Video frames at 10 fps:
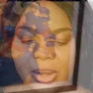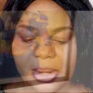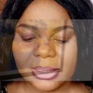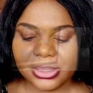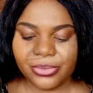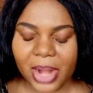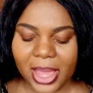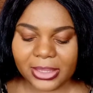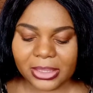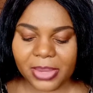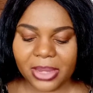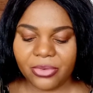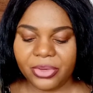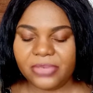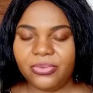characterized by
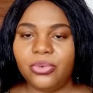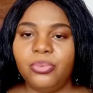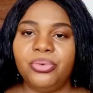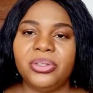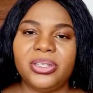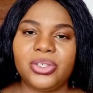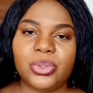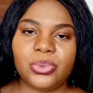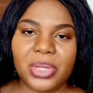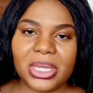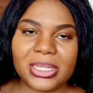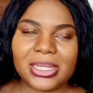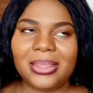graceful body sways.